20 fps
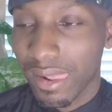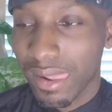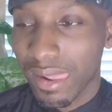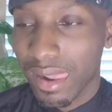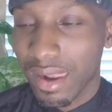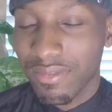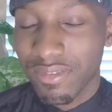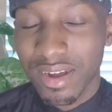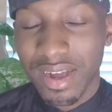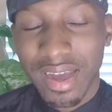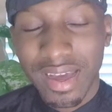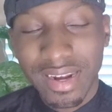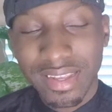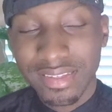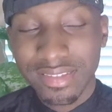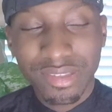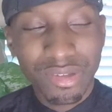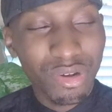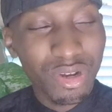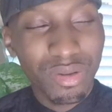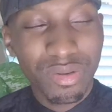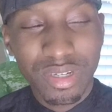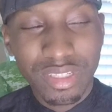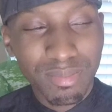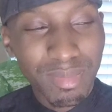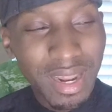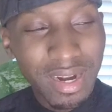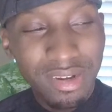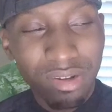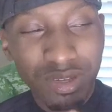I forgot how that story was.
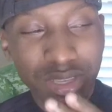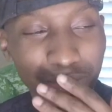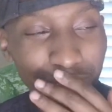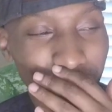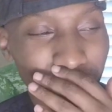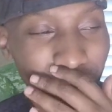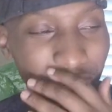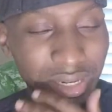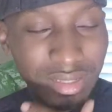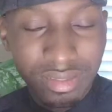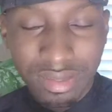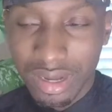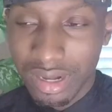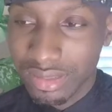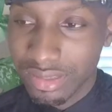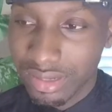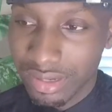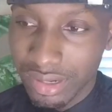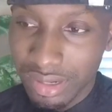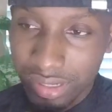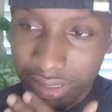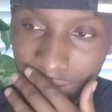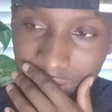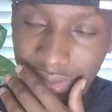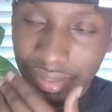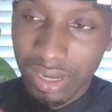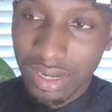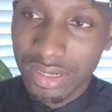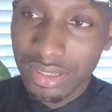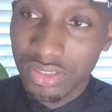But I know he was trying to talk to her, and he was
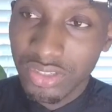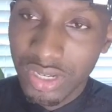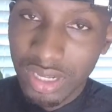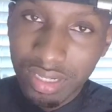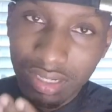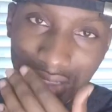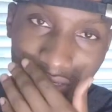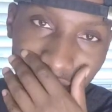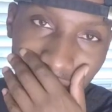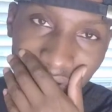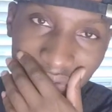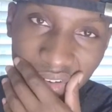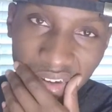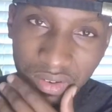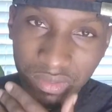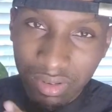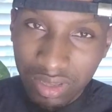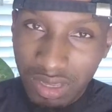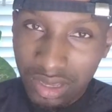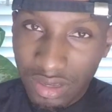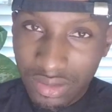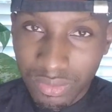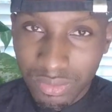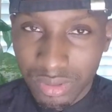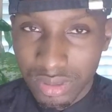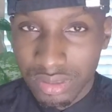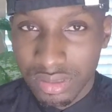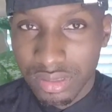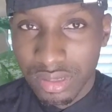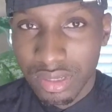kind of jealous, or whatever the case
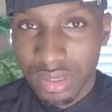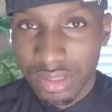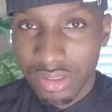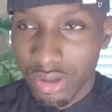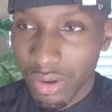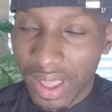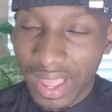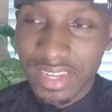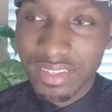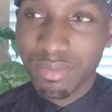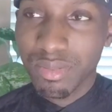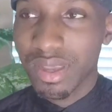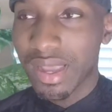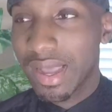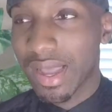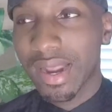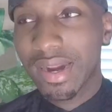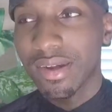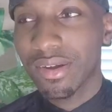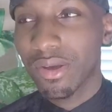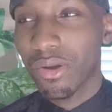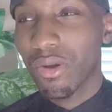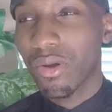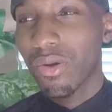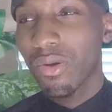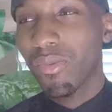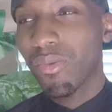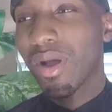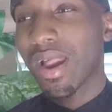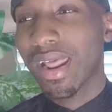was. Don't ask me how I know
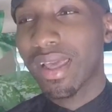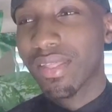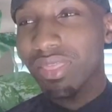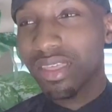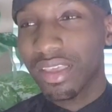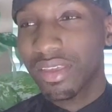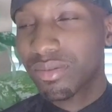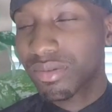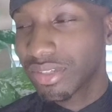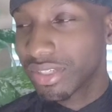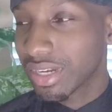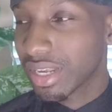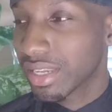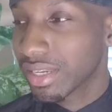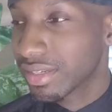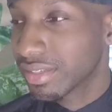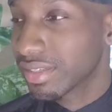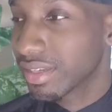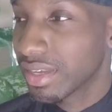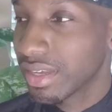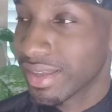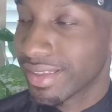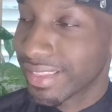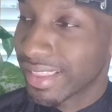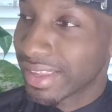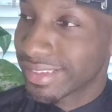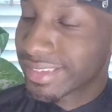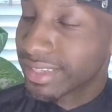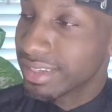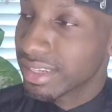or why I think he was jealous.
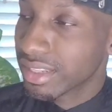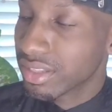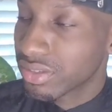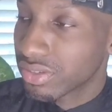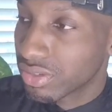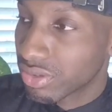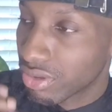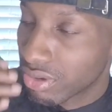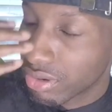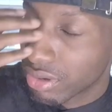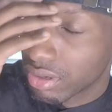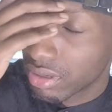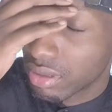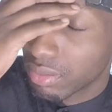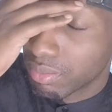That's another story.